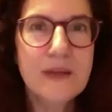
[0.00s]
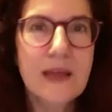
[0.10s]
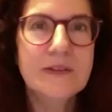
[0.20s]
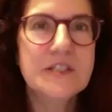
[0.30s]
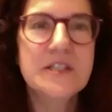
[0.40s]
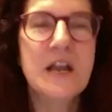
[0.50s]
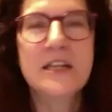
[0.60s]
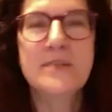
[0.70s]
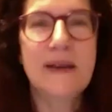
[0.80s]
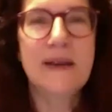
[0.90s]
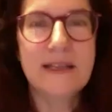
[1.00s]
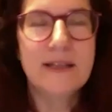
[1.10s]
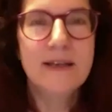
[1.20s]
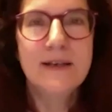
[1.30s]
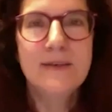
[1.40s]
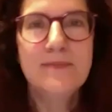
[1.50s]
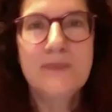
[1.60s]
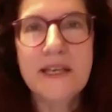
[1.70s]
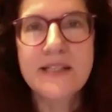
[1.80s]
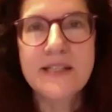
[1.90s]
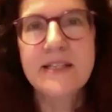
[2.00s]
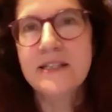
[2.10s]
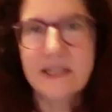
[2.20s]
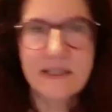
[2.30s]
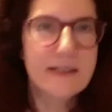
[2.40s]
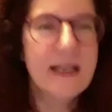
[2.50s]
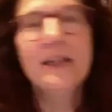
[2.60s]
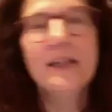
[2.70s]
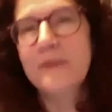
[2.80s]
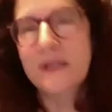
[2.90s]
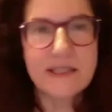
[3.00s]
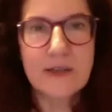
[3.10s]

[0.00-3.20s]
just not as many pieces and elements